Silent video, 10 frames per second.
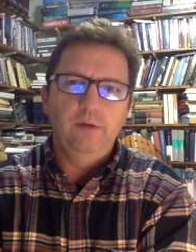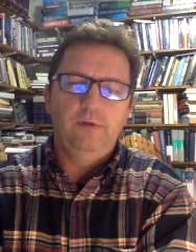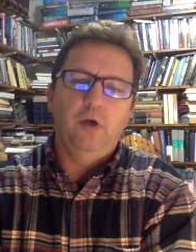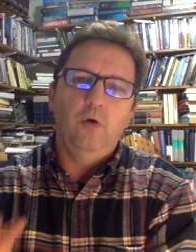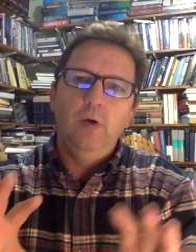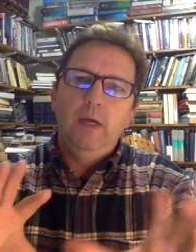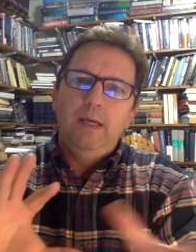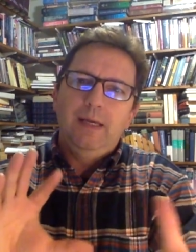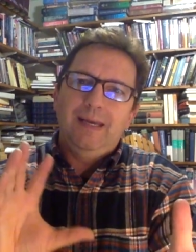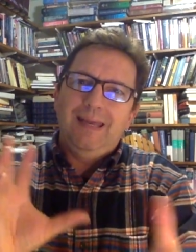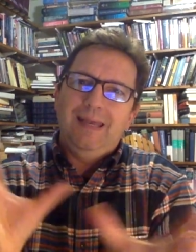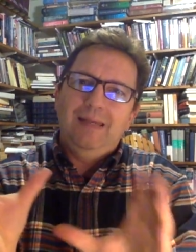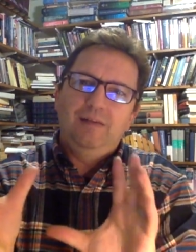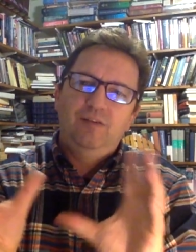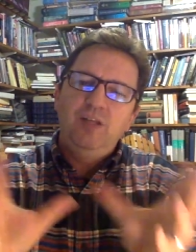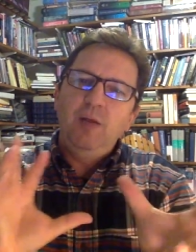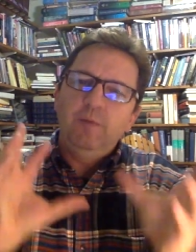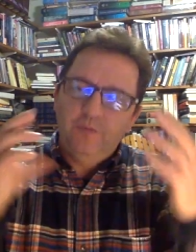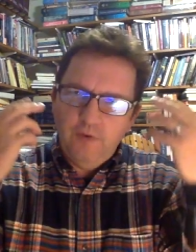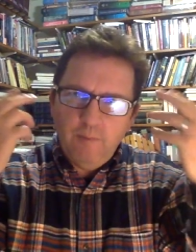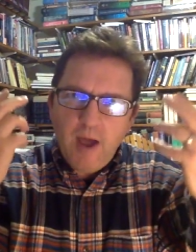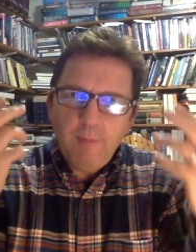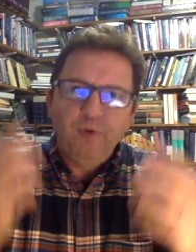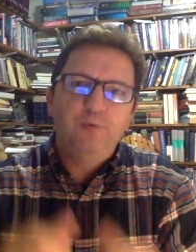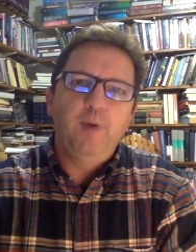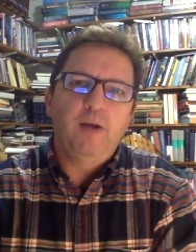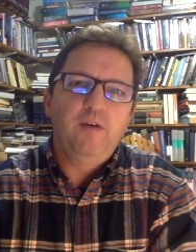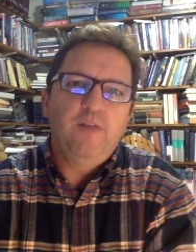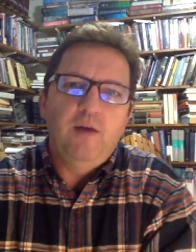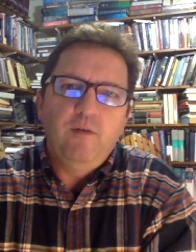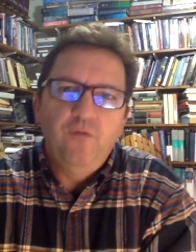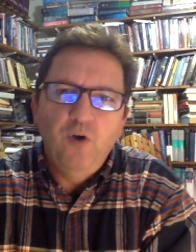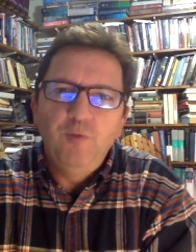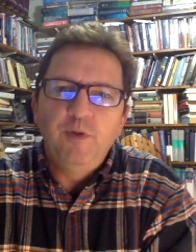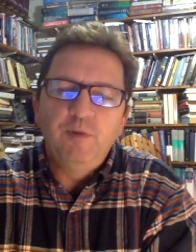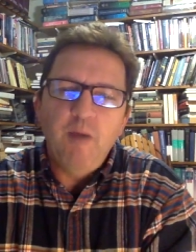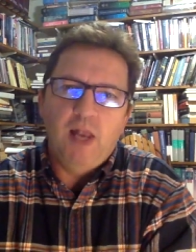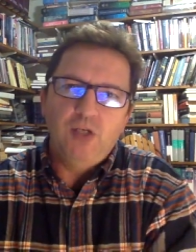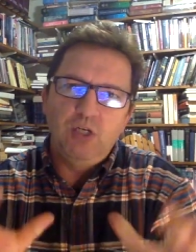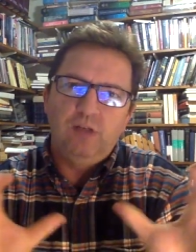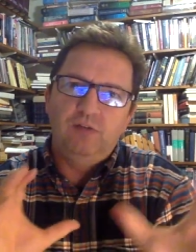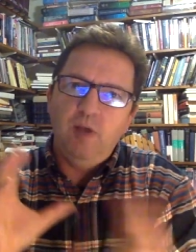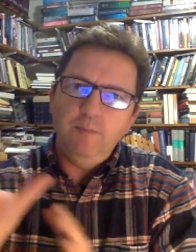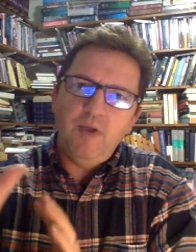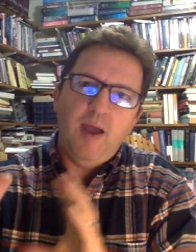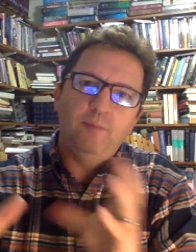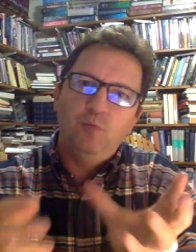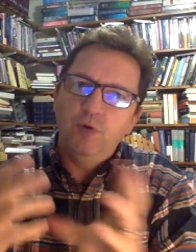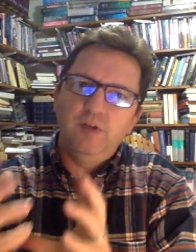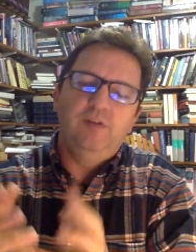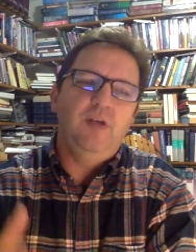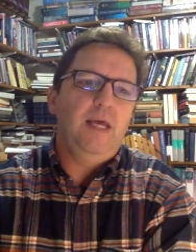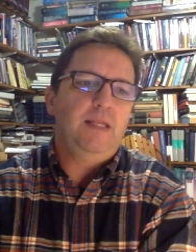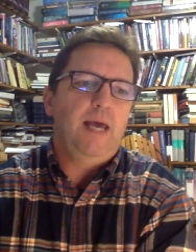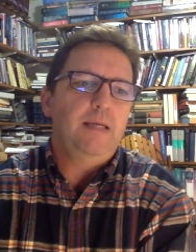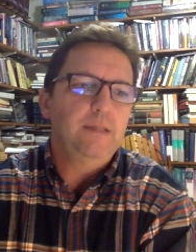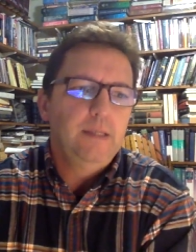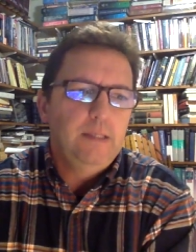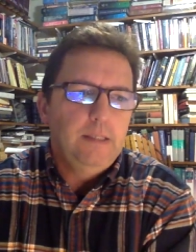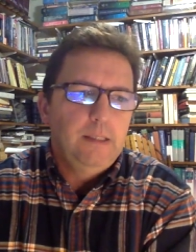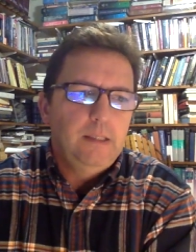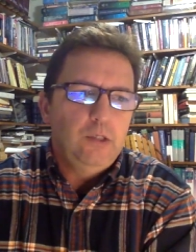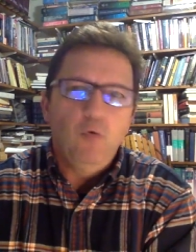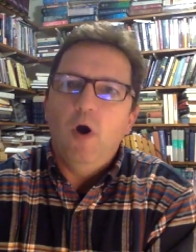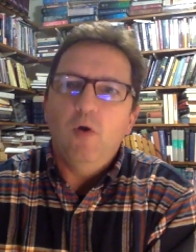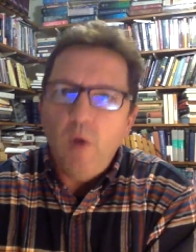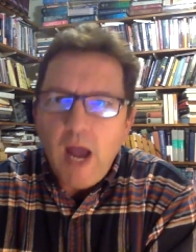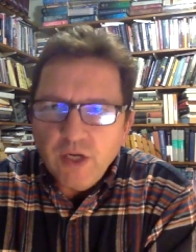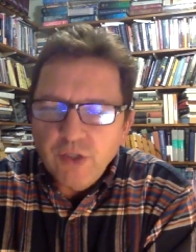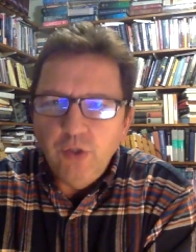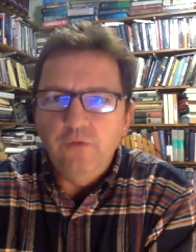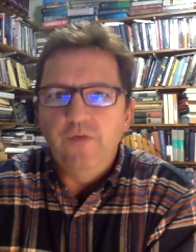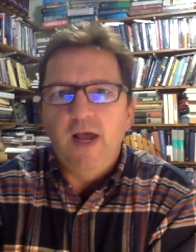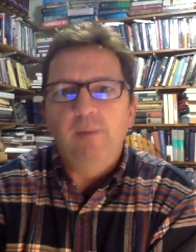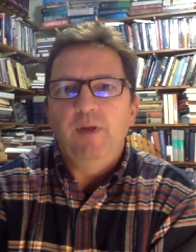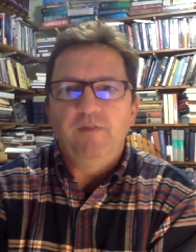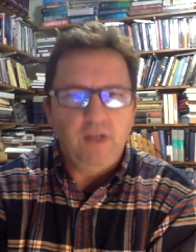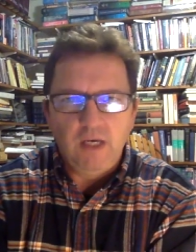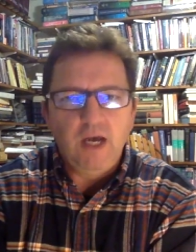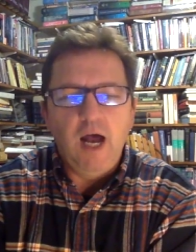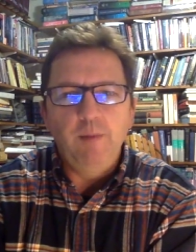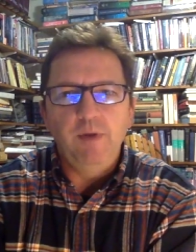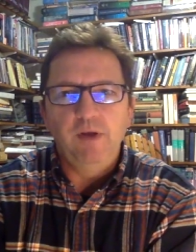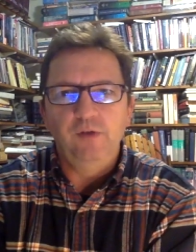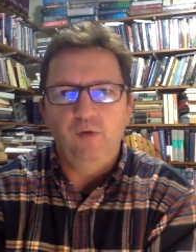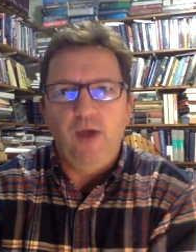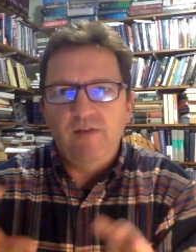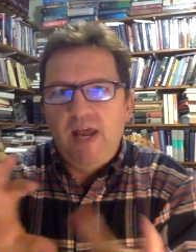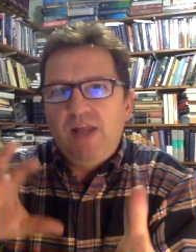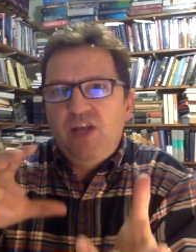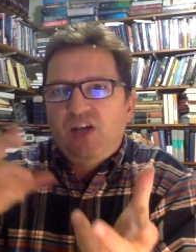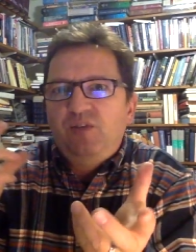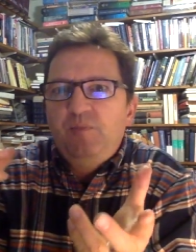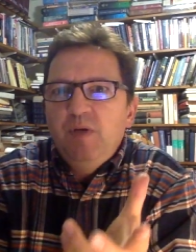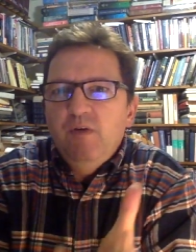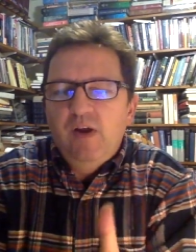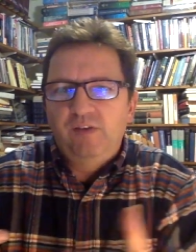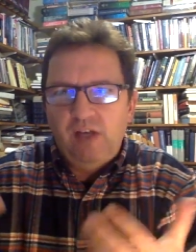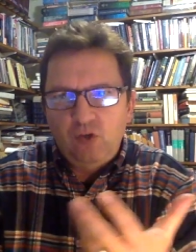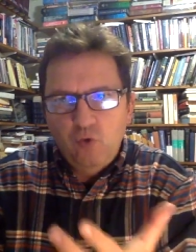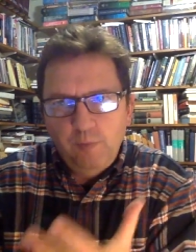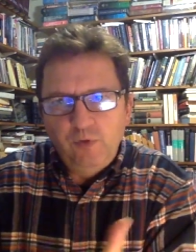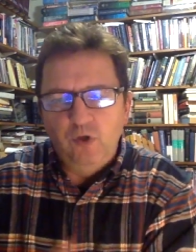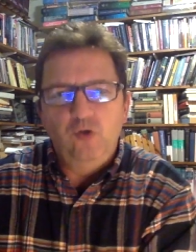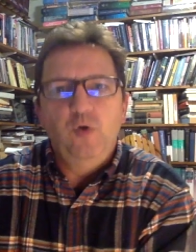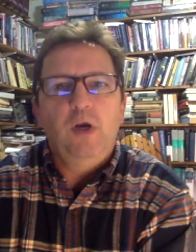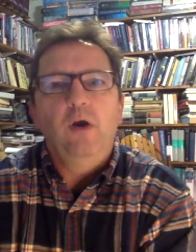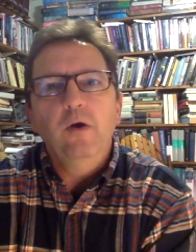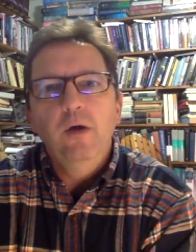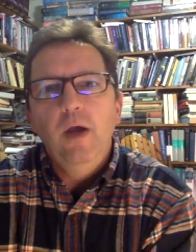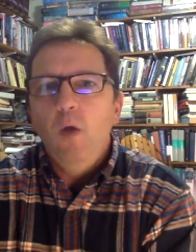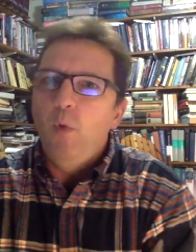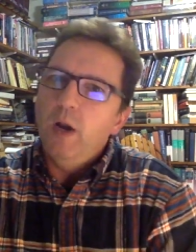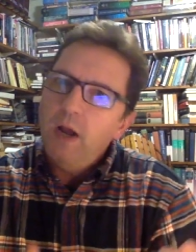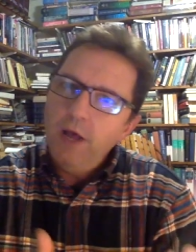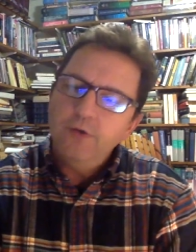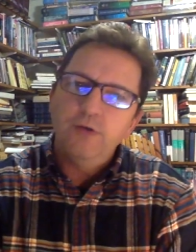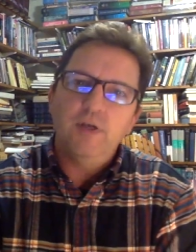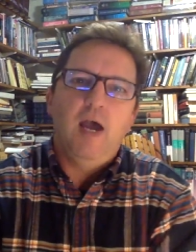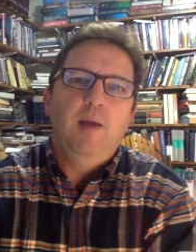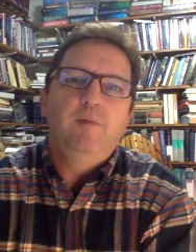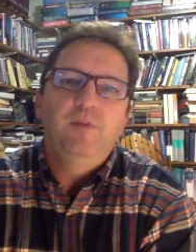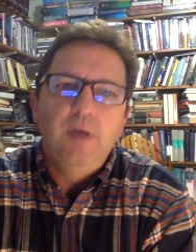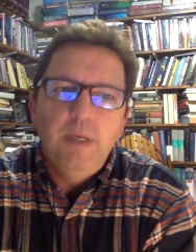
So it seems from my perspective that Reformed epistemology sometimes want to say that you are rational for not believing in God because you haven't had the experience that trips your trigger, while other times